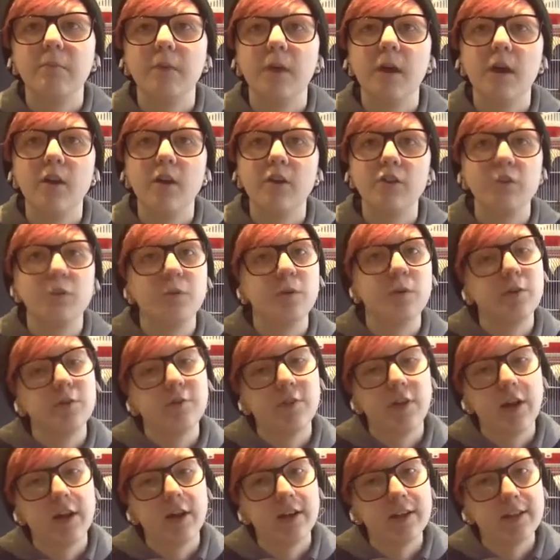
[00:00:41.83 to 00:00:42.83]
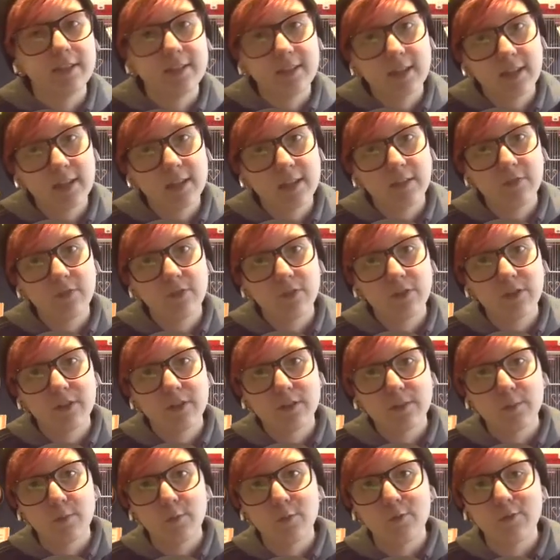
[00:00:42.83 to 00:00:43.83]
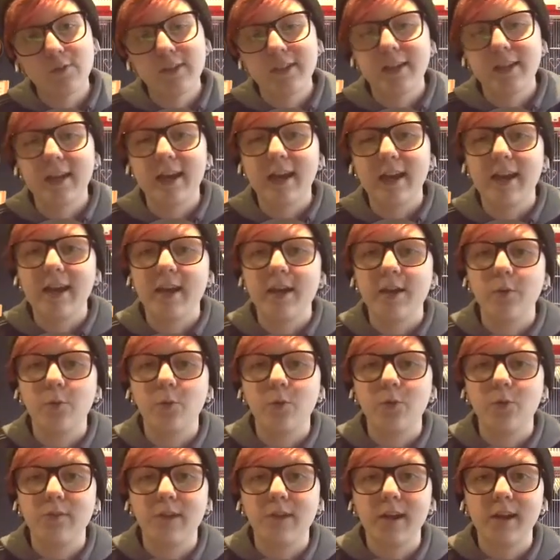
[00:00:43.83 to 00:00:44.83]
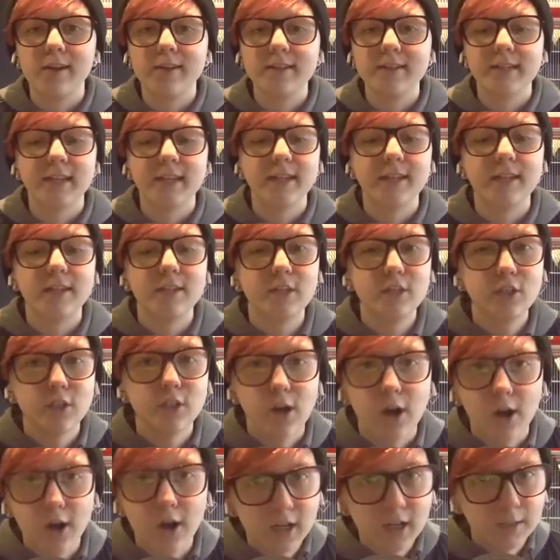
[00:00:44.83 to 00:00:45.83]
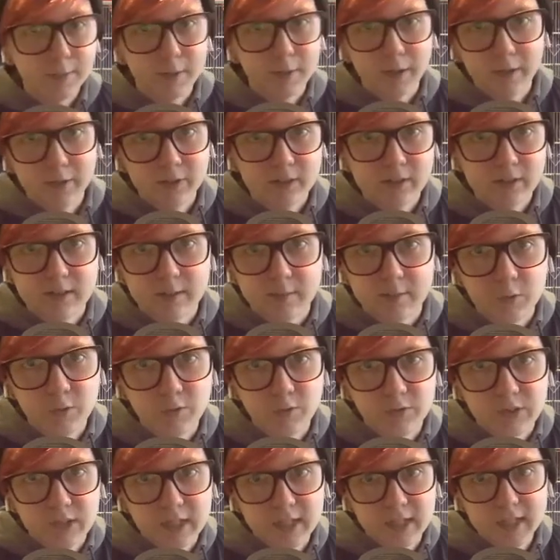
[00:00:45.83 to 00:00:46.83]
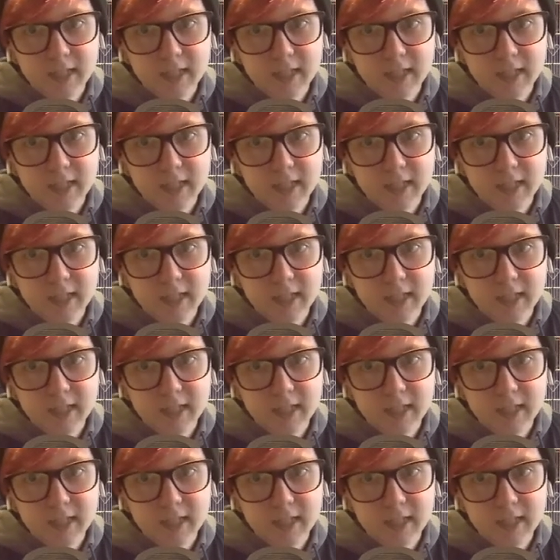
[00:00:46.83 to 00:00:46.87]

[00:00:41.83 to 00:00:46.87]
But so we are very excited for this movie, and we're very excited to talk about this movie.